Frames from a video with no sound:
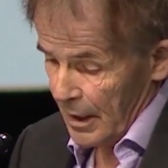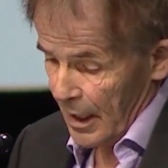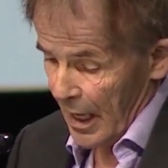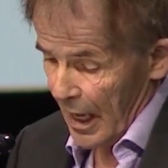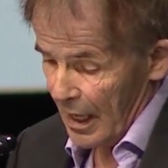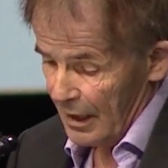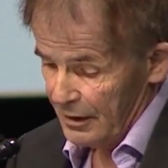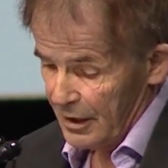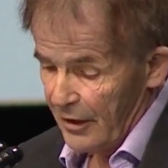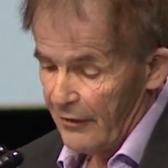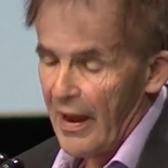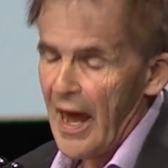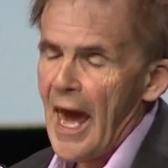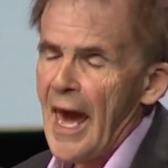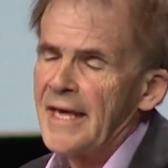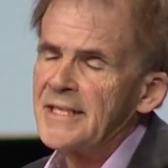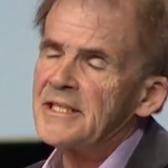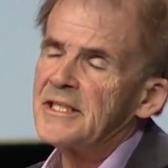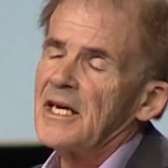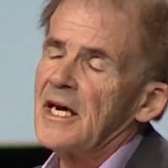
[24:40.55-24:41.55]
and their
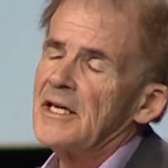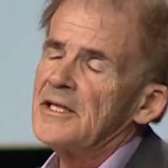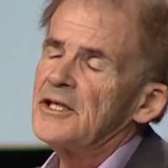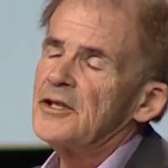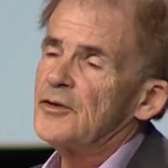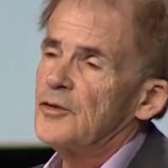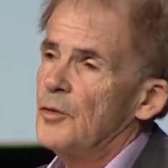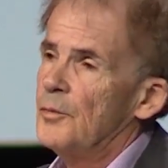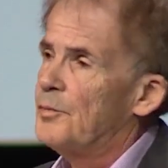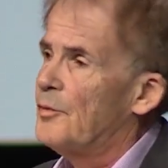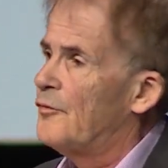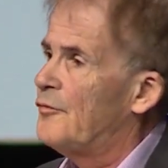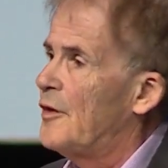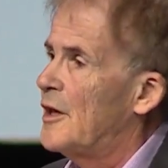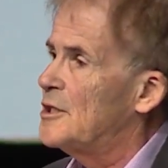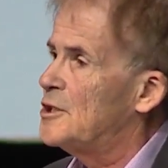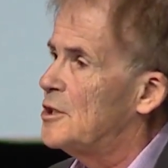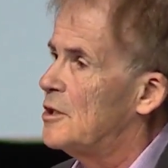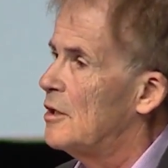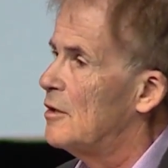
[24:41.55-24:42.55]
access to
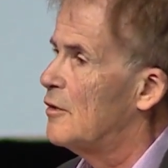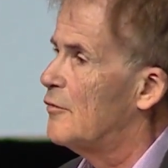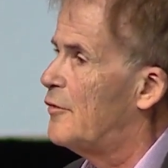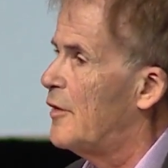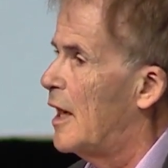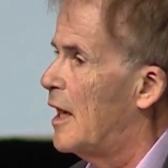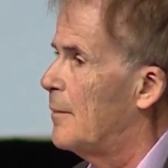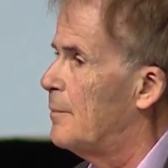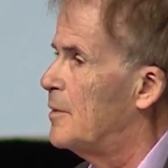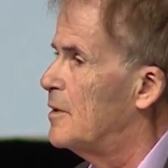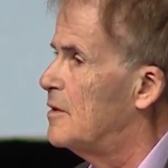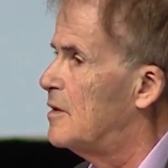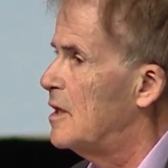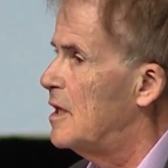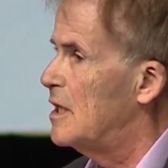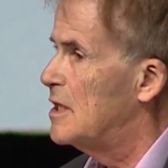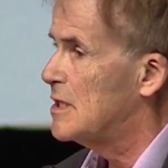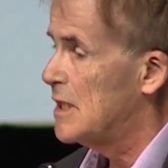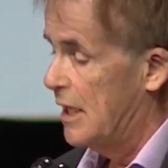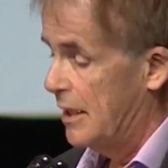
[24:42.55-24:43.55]
professional development
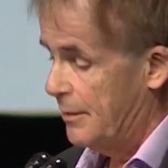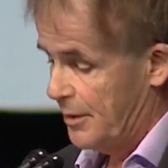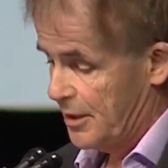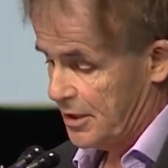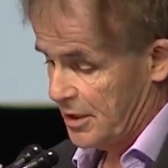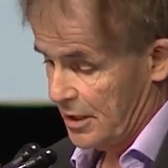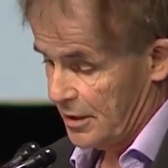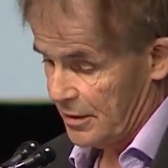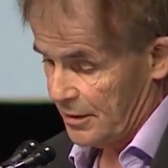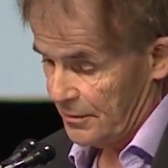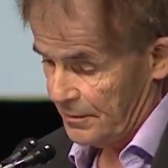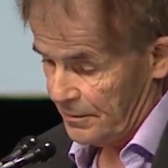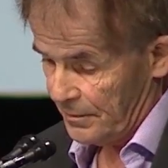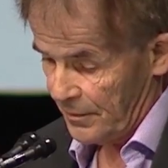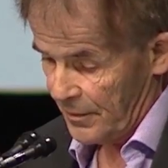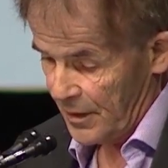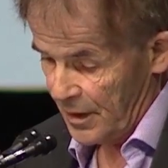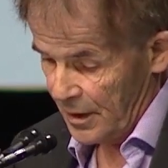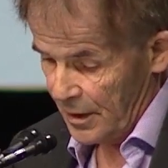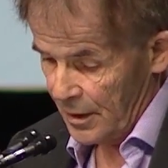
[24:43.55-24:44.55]
is limited.
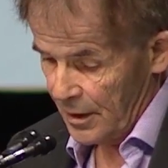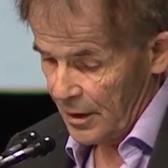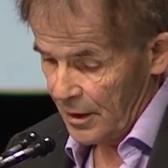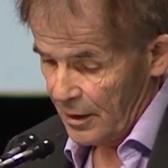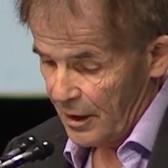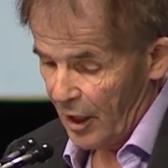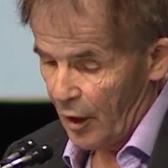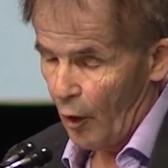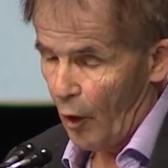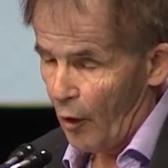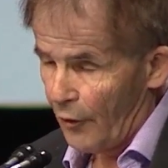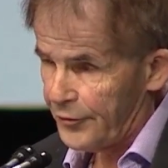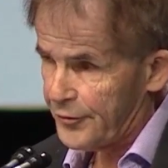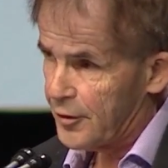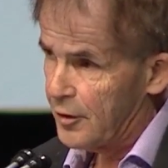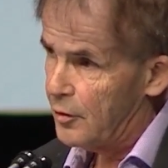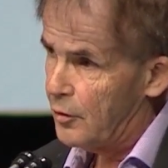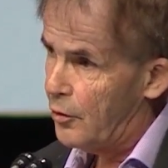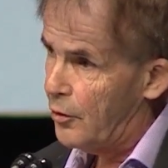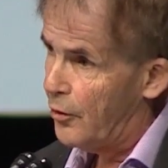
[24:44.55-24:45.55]
They
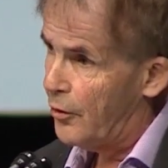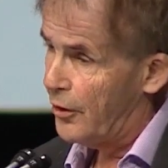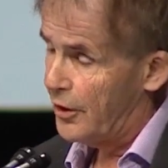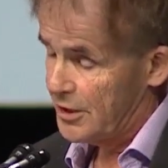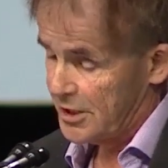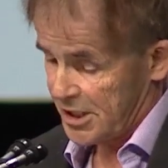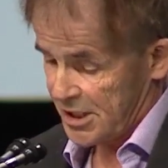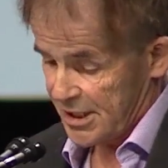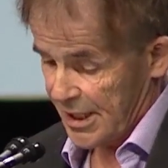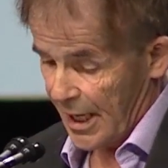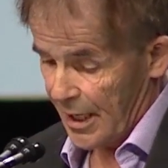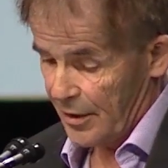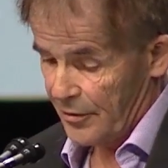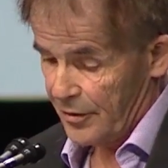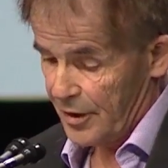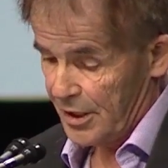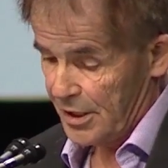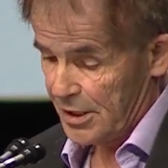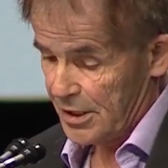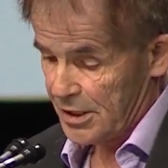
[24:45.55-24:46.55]
often earn
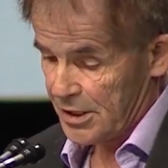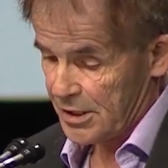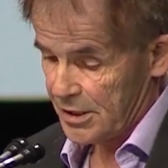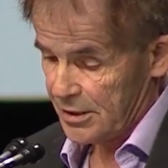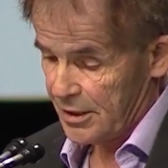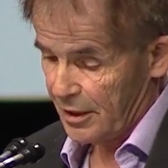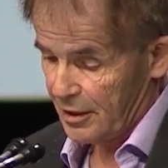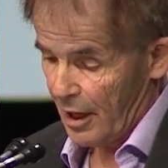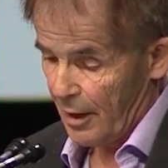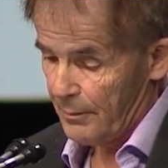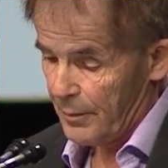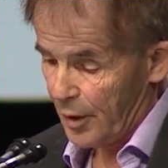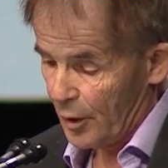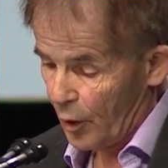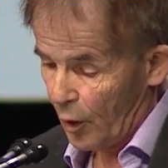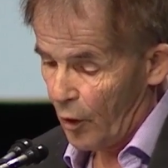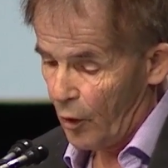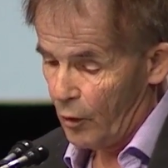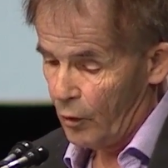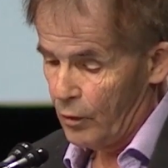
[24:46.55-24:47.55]
salaries that are
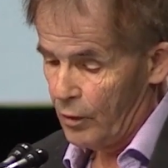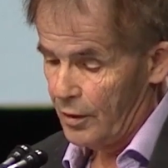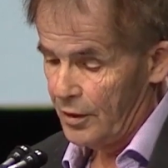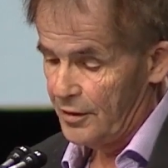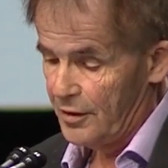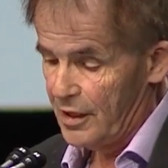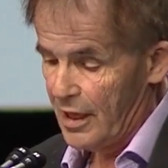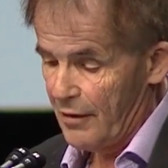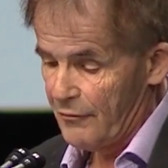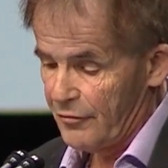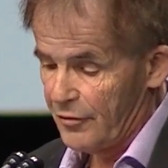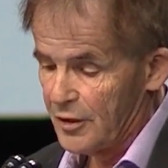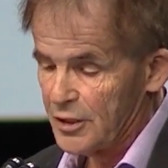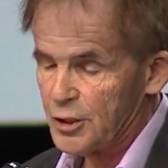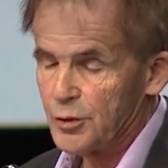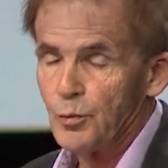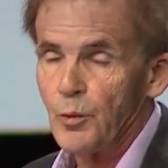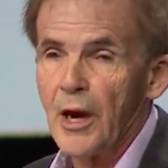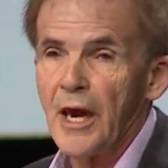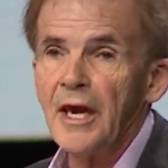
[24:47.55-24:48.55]
below the
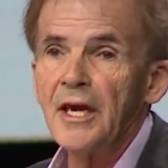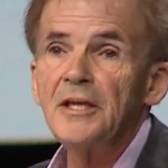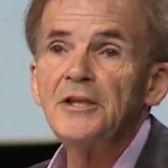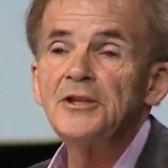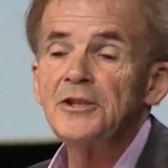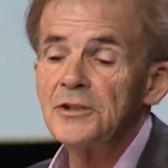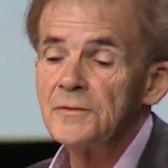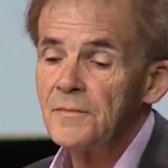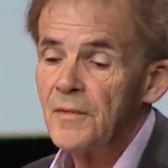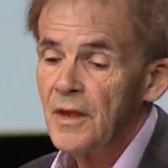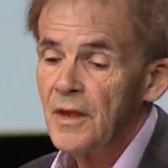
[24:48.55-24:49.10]
average wage,